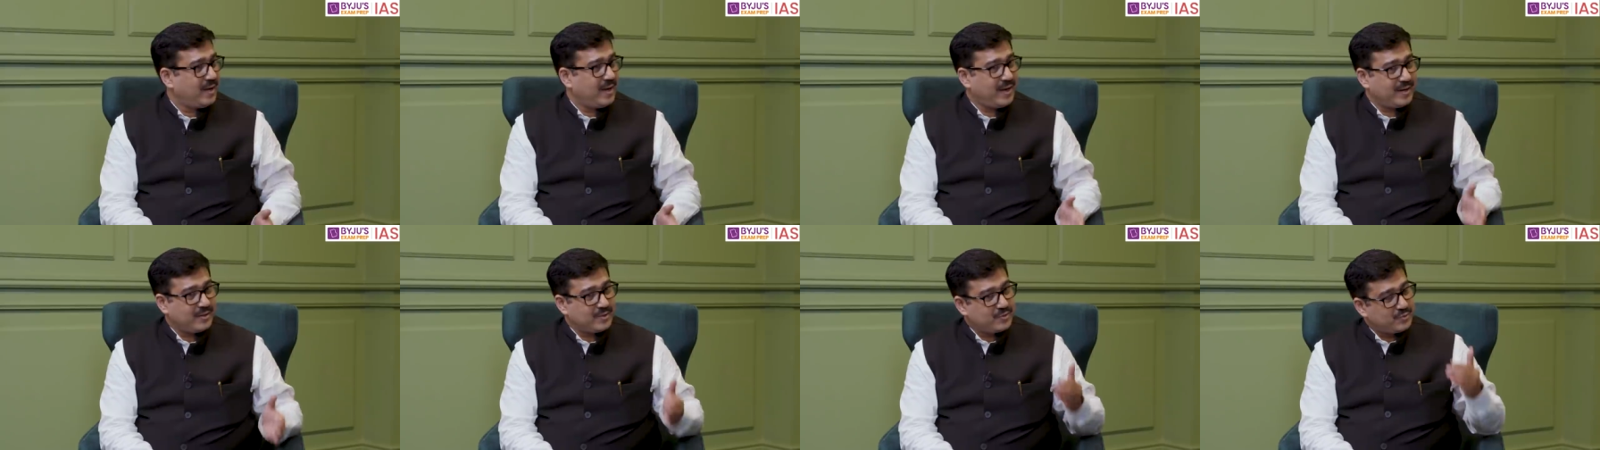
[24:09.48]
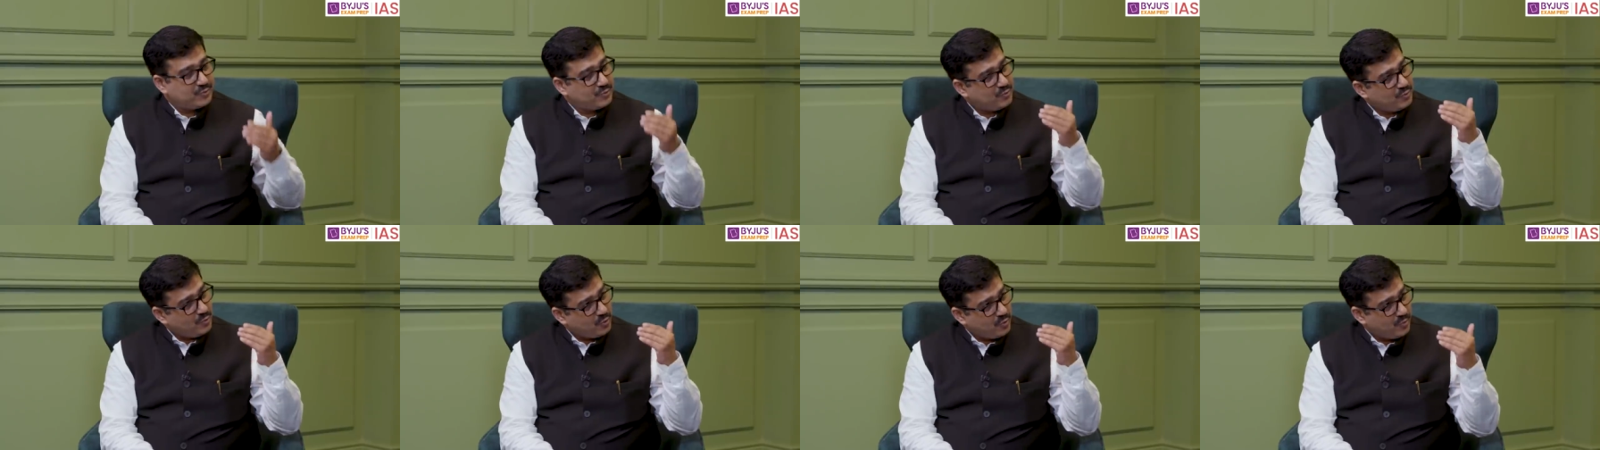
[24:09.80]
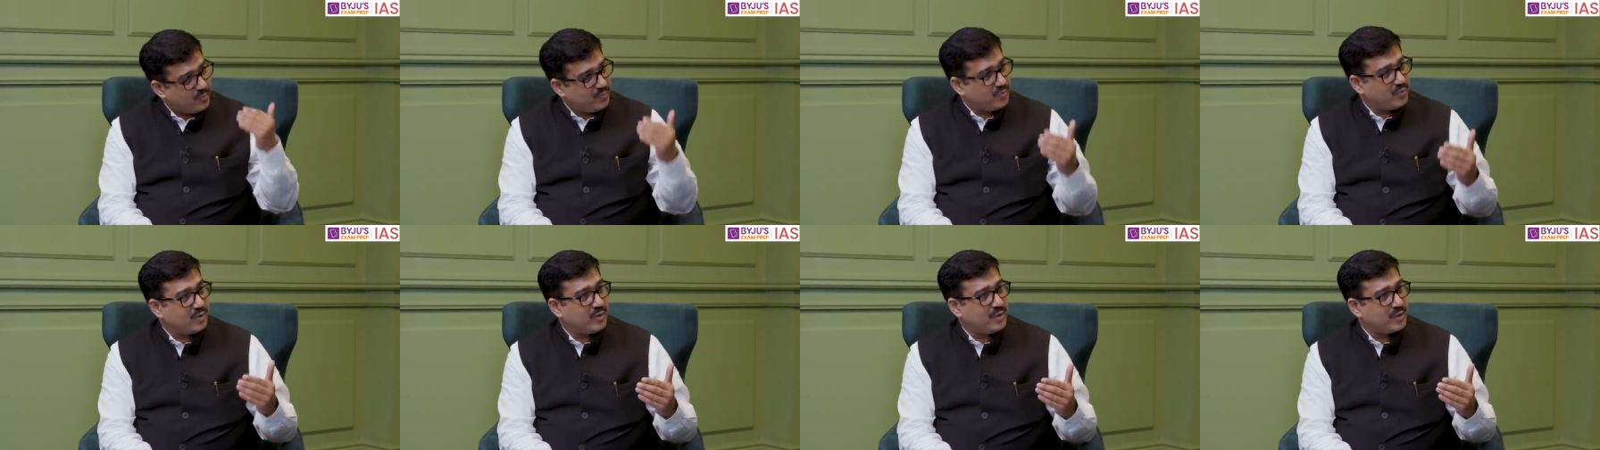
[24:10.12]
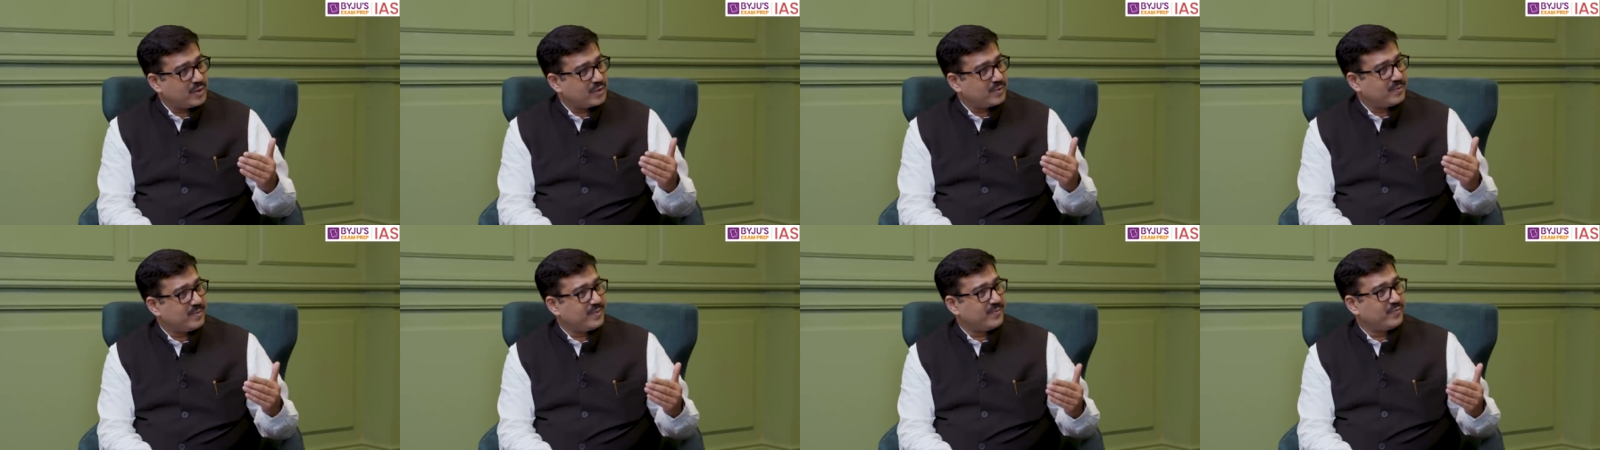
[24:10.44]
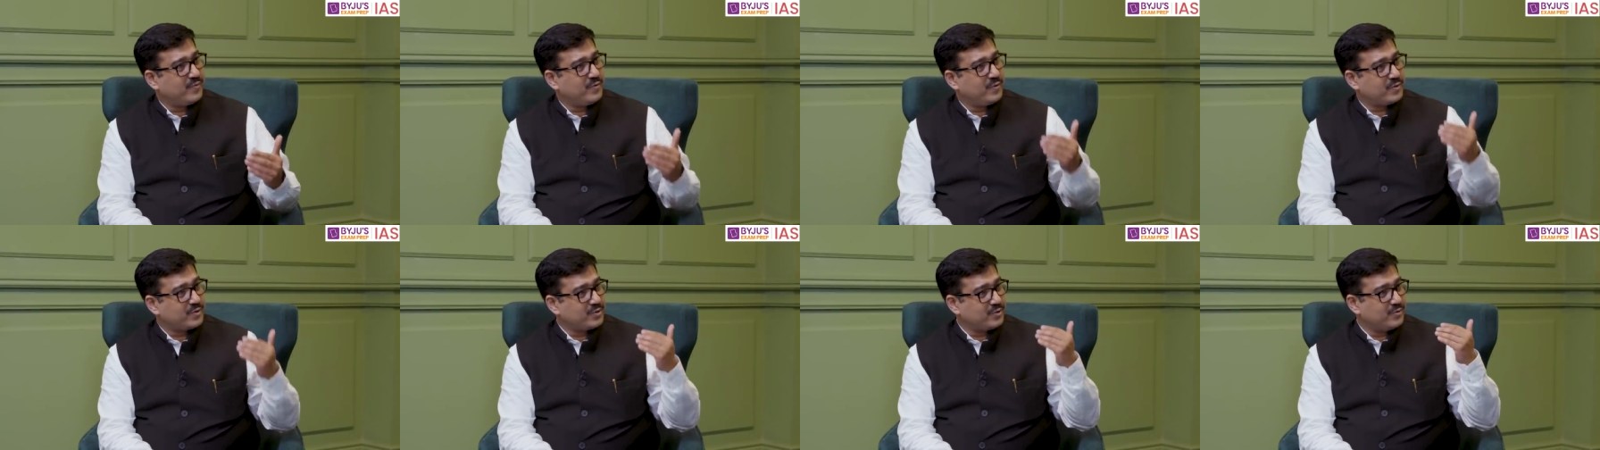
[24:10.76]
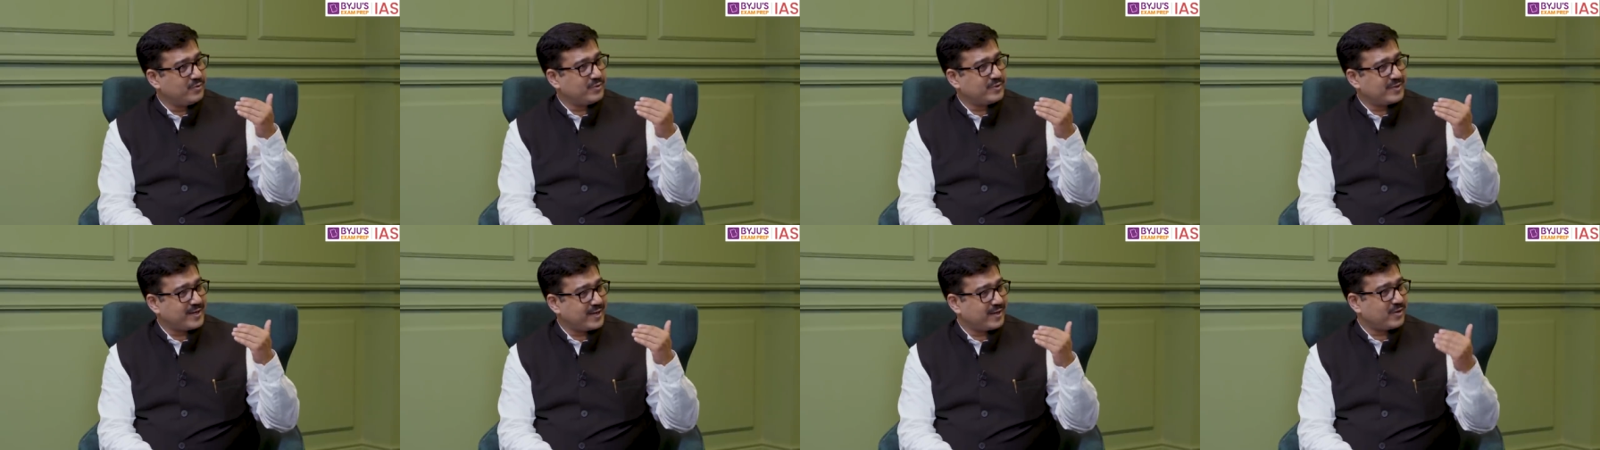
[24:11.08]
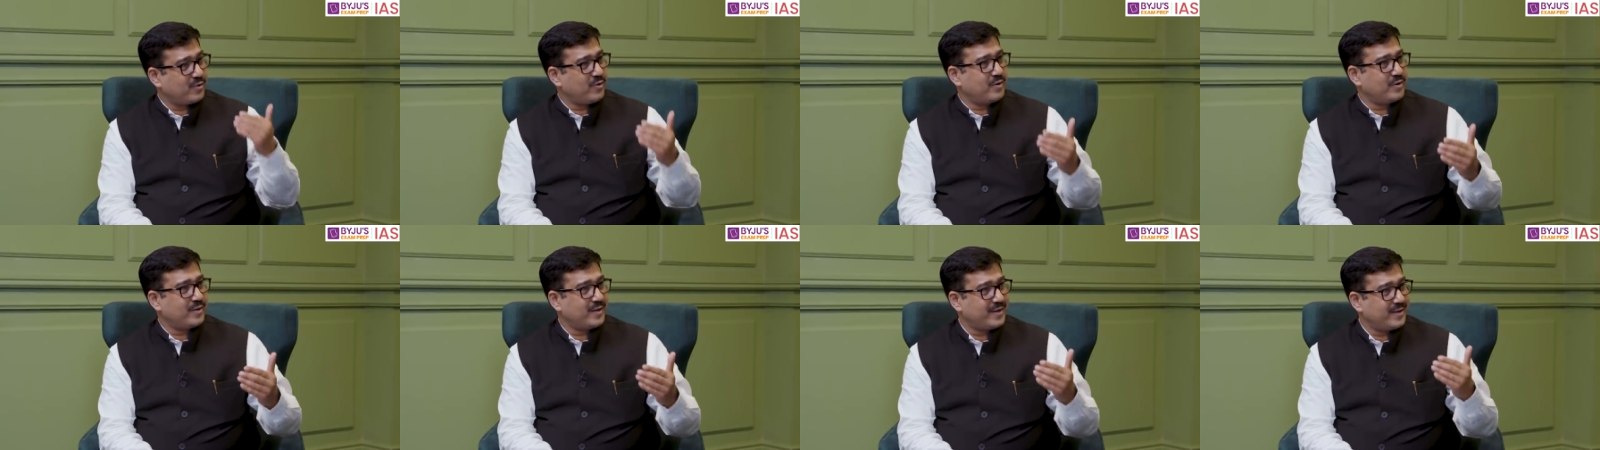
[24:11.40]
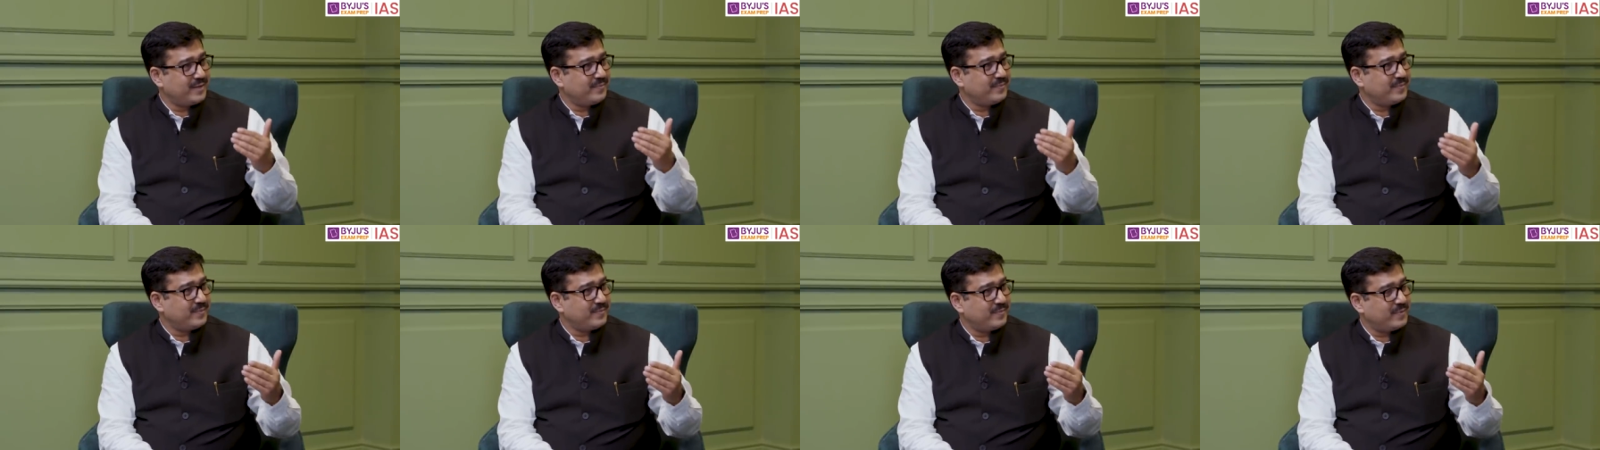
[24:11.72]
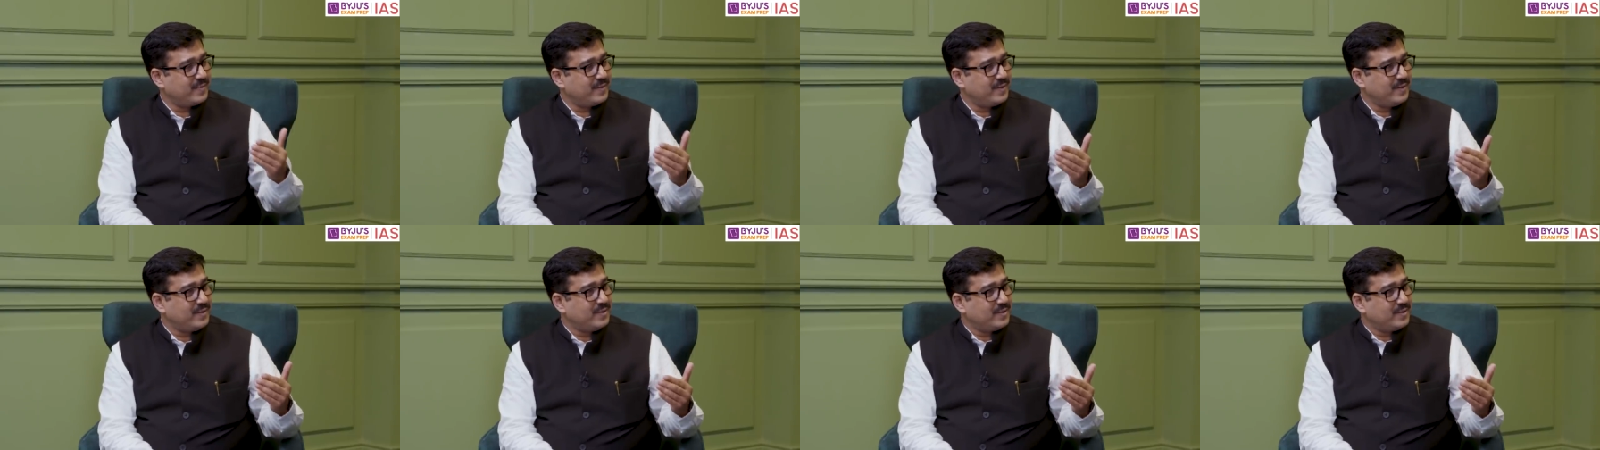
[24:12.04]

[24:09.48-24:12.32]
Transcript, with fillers: And do homework before you take on.